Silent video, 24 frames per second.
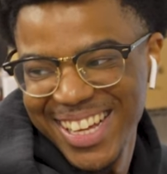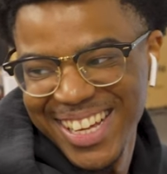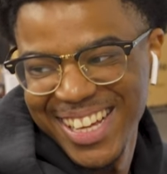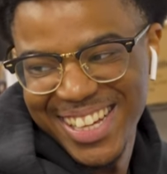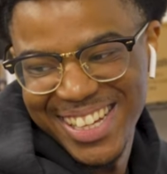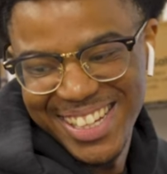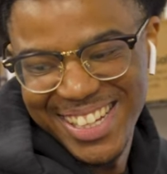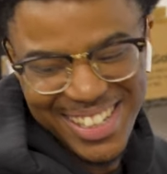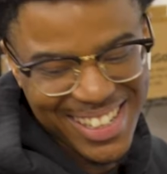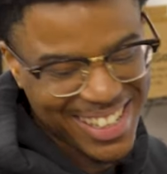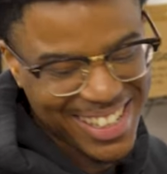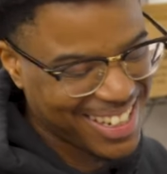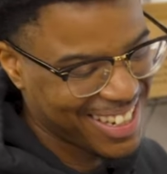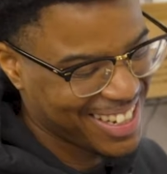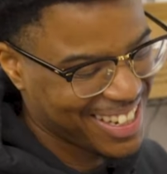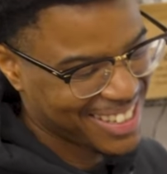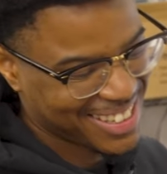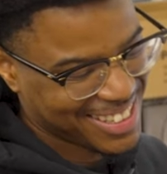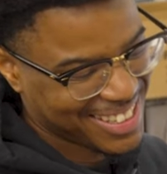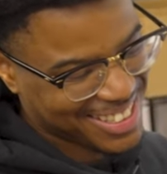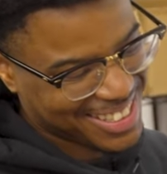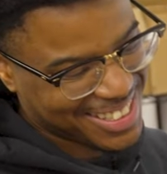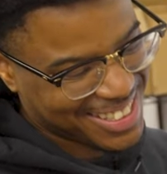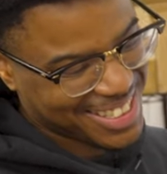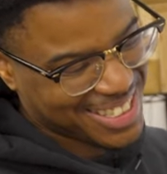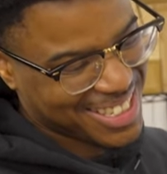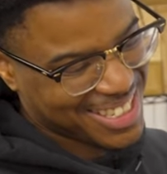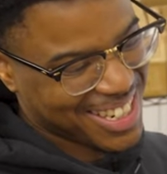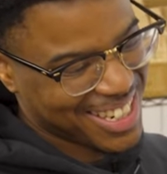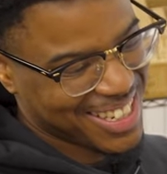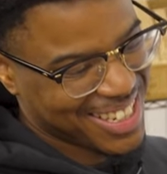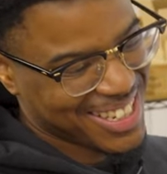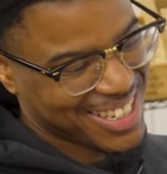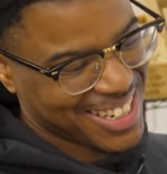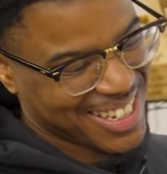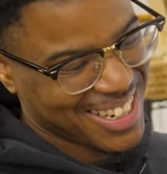oh man, he called
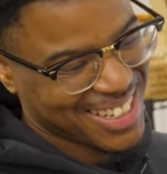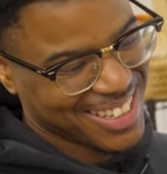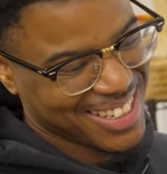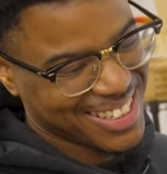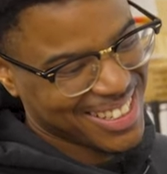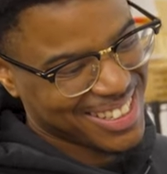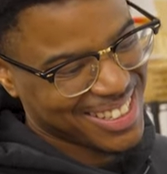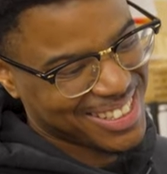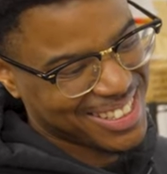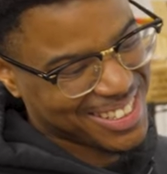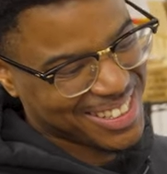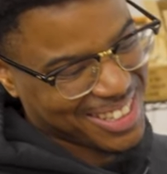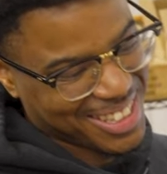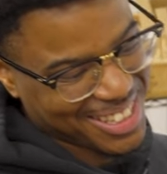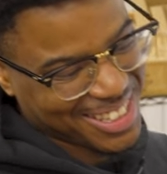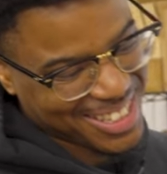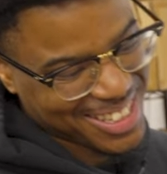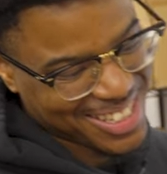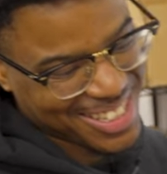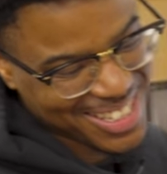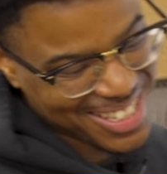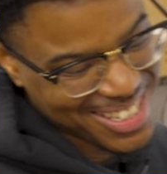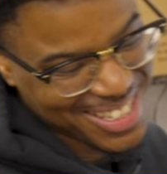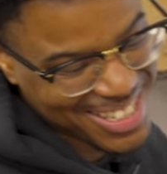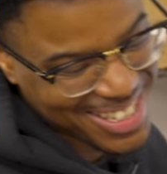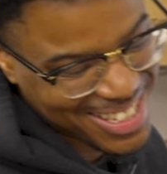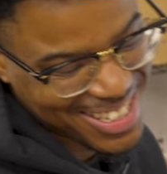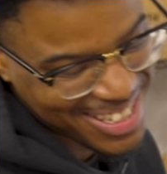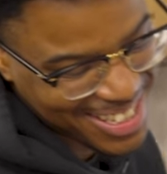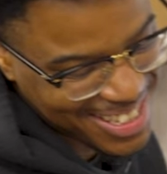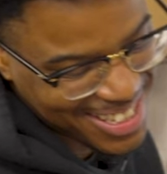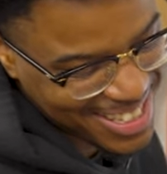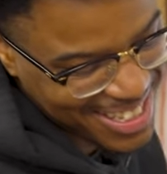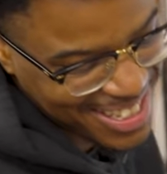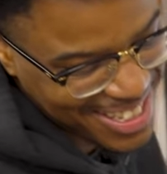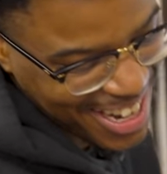me old this is
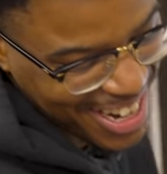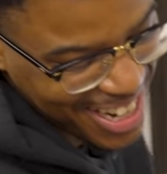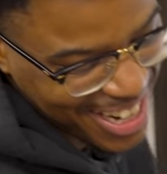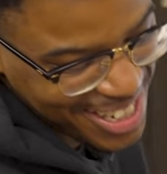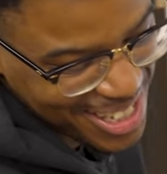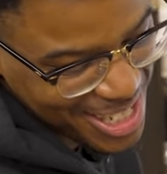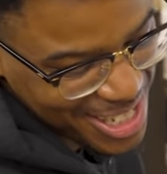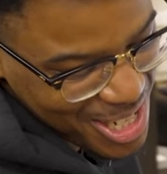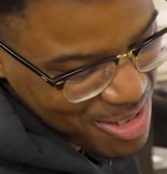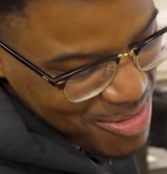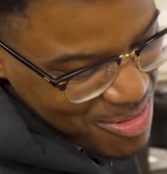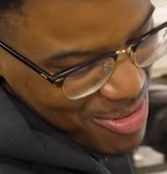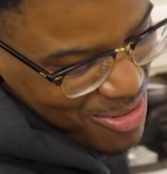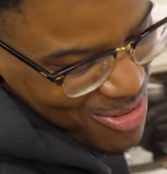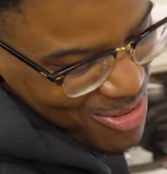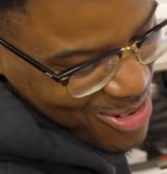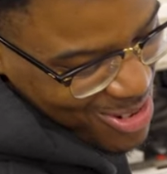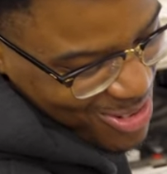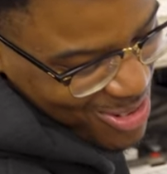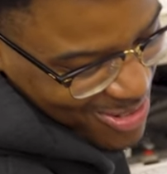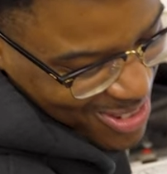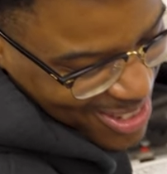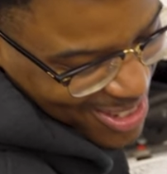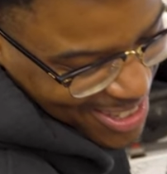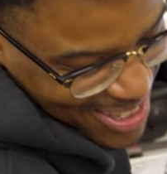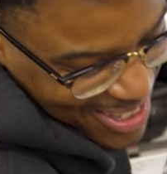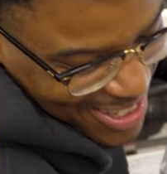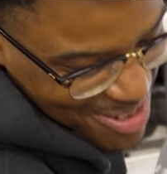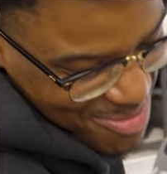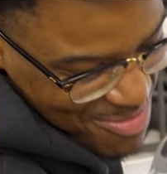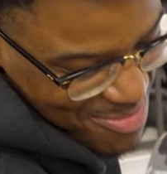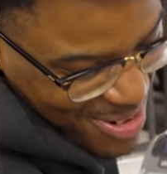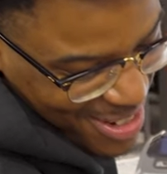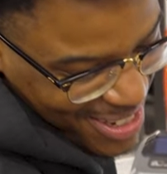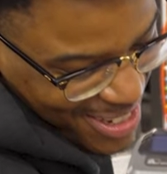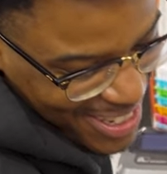nine years before you.
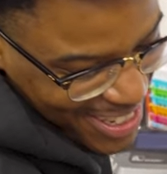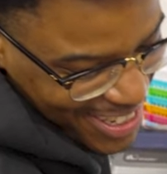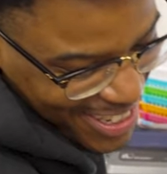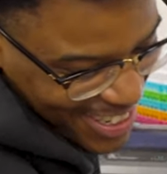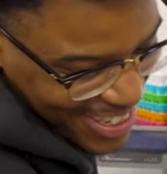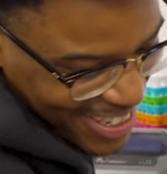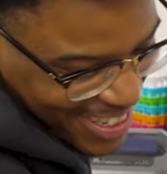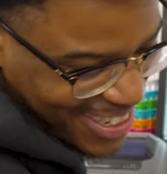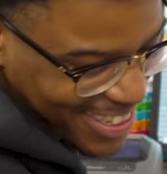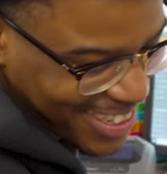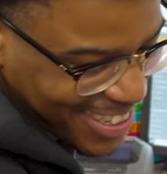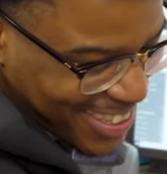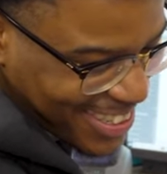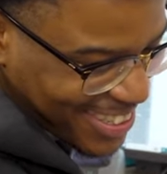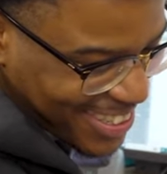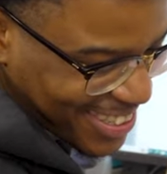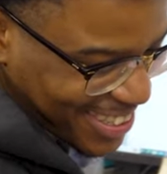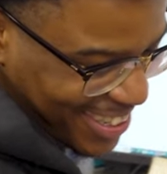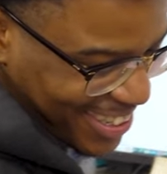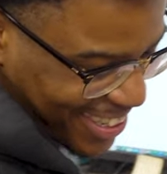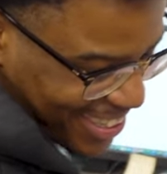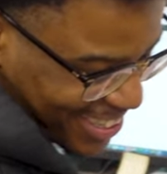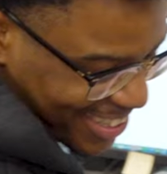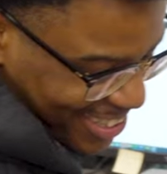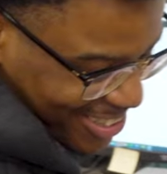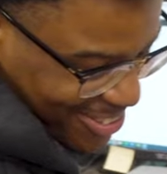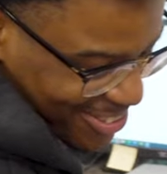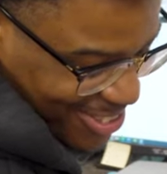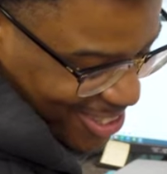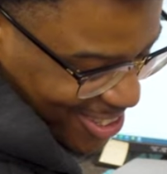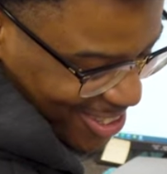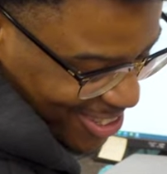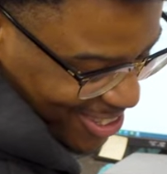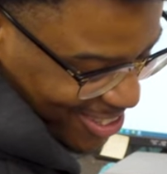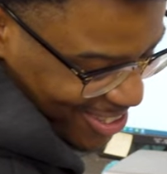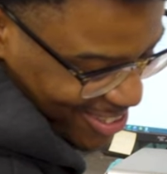Oh my God. I loved
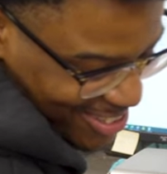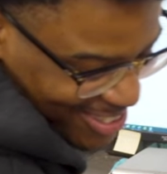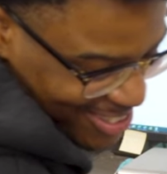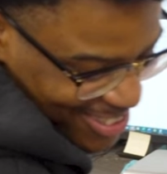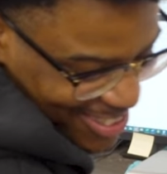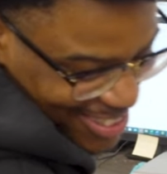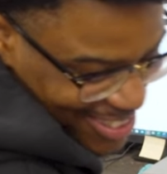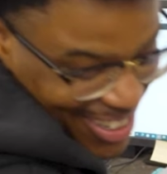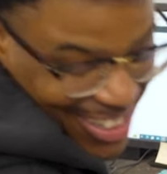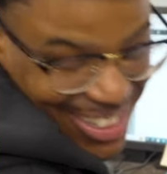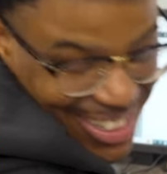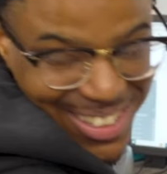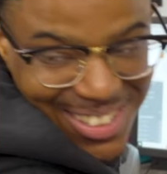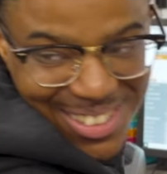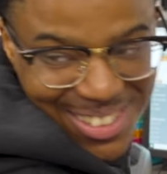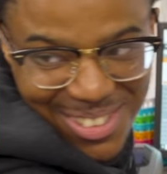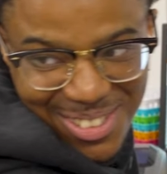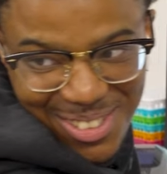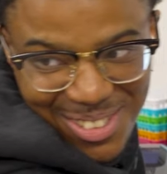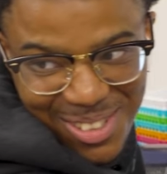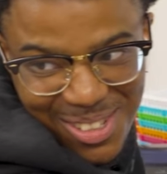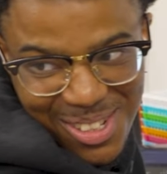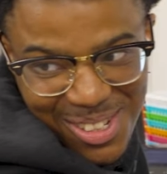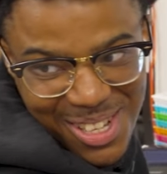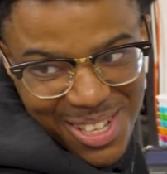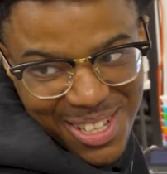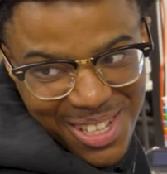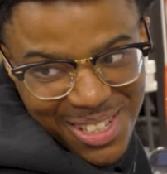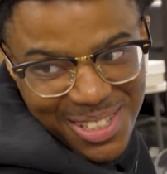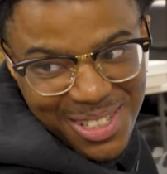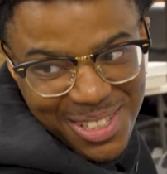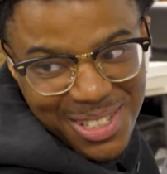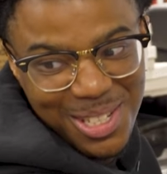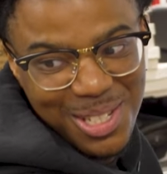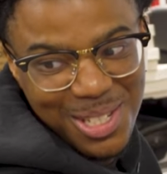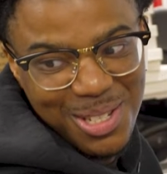it though. Thank you. Hell yeah,
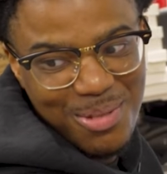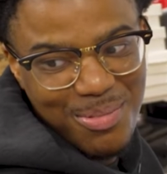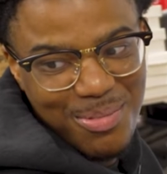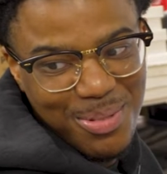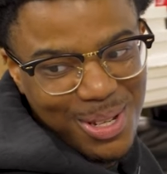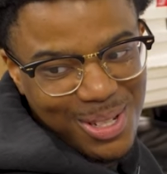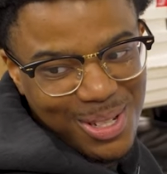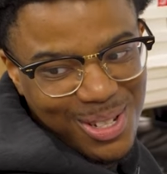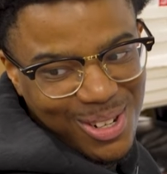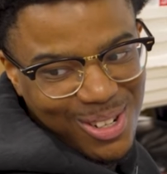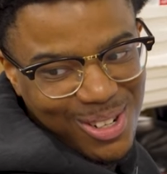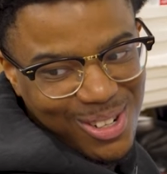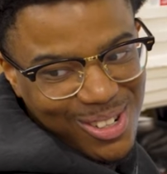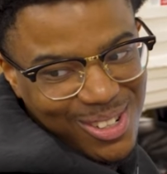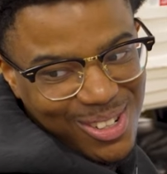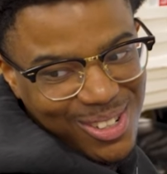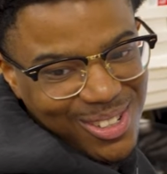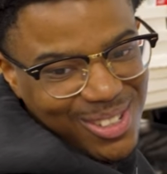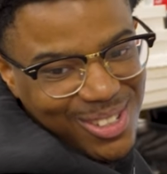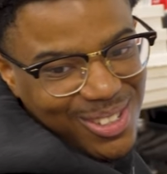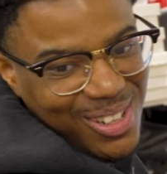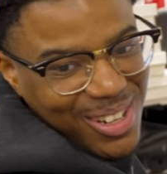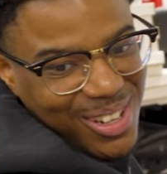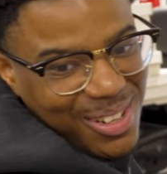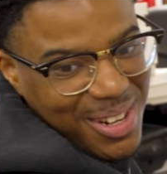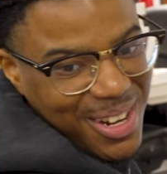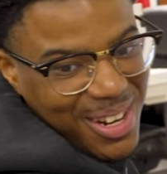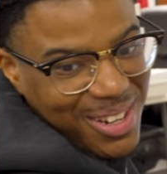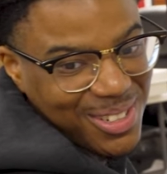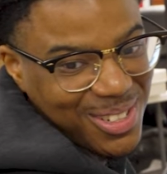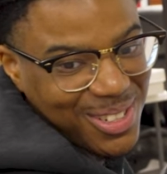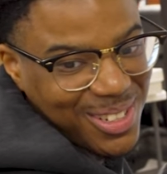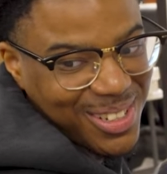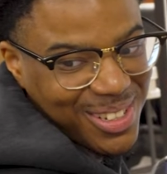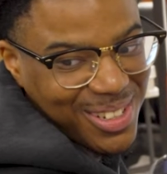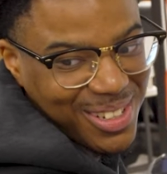Bryce. This is the best car.
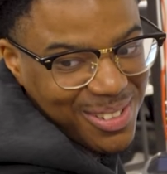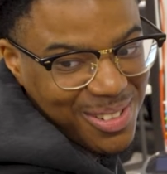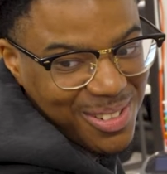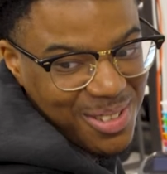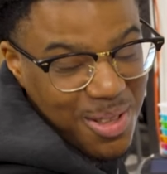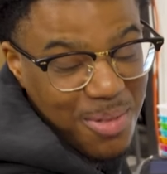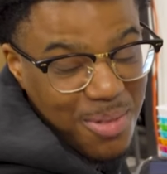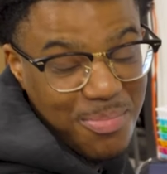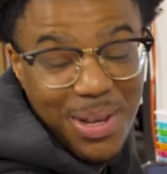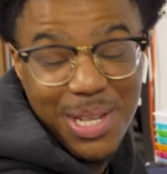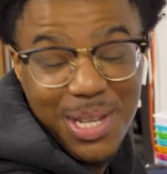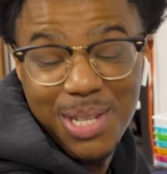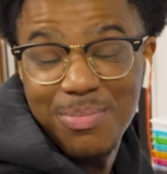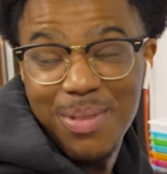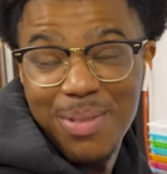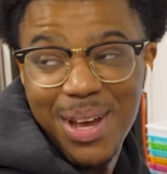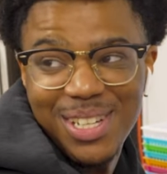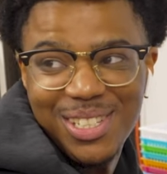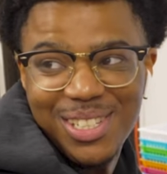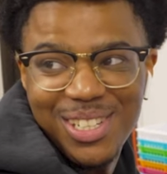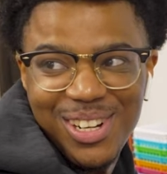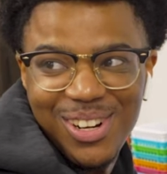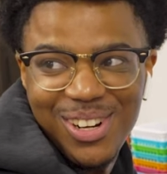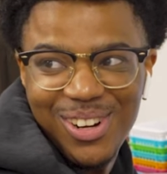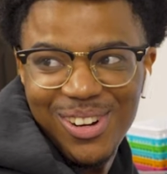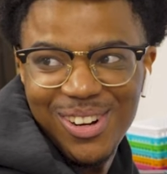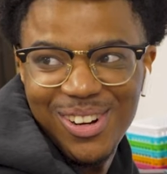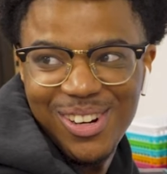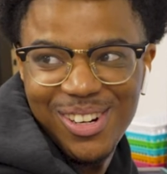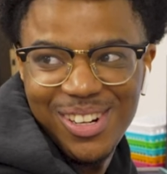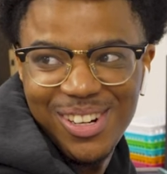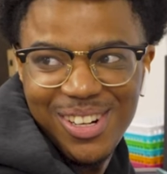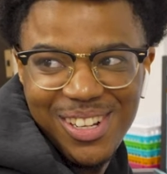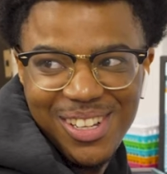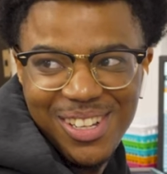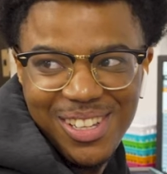the best magic car.
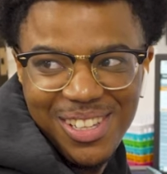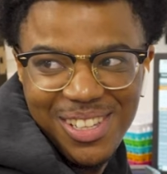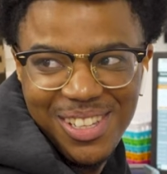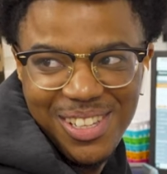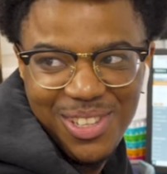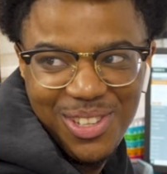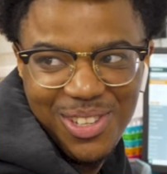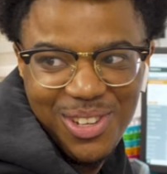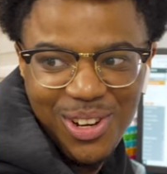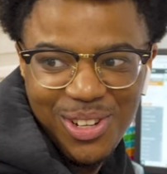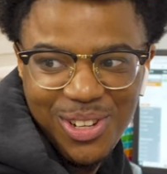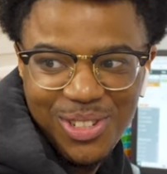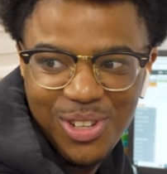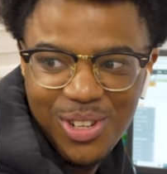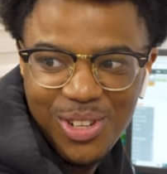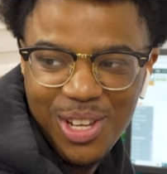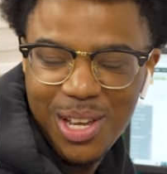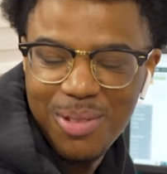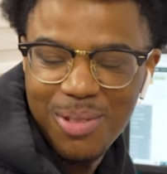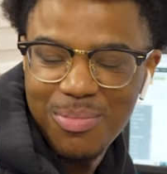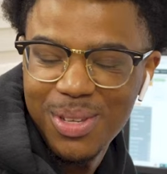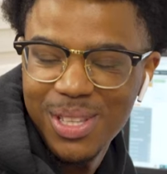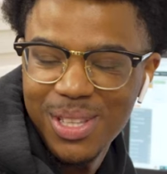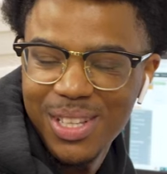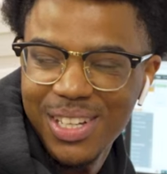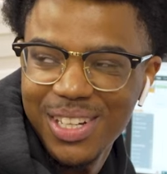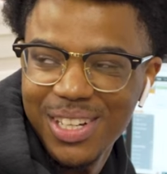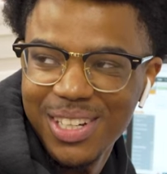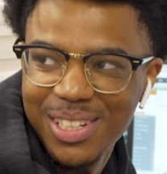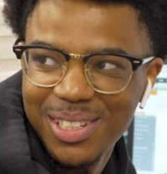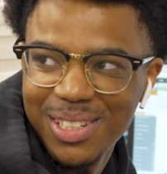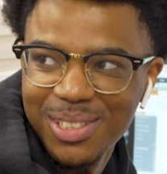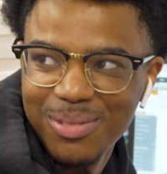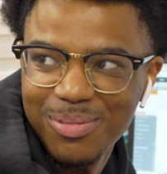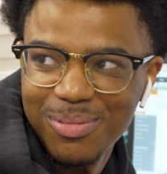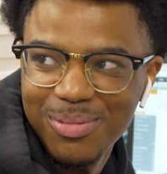Let's go. You also dude. gave me the
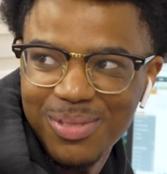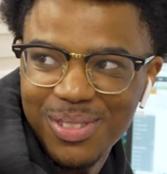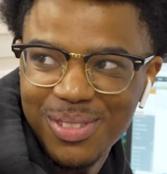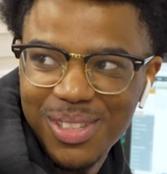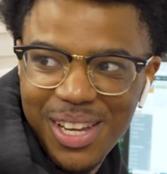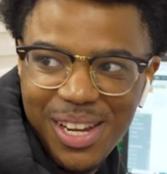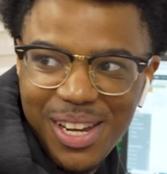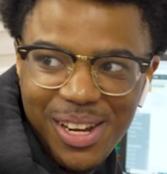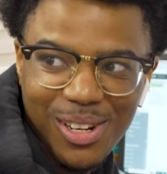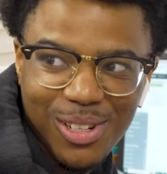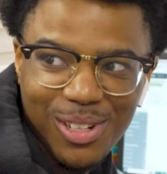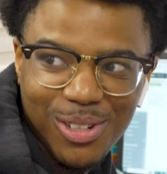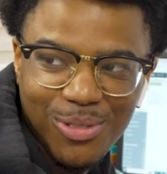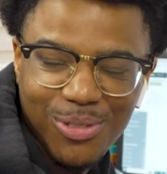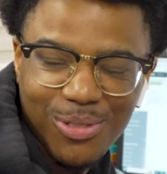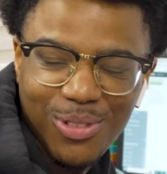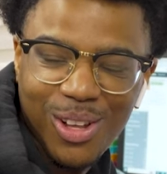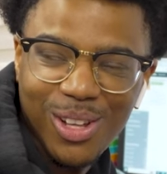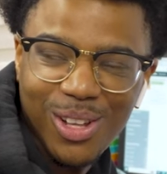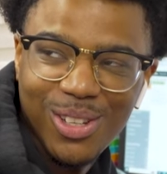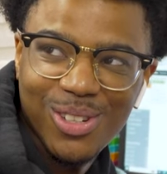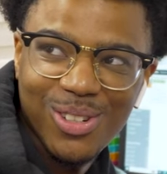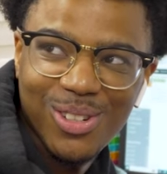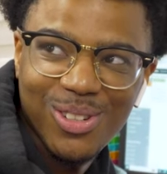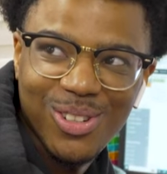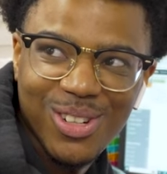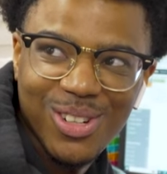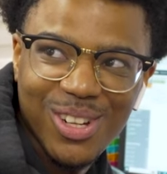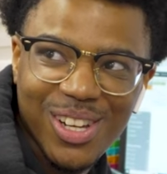um, Arron Afflalo.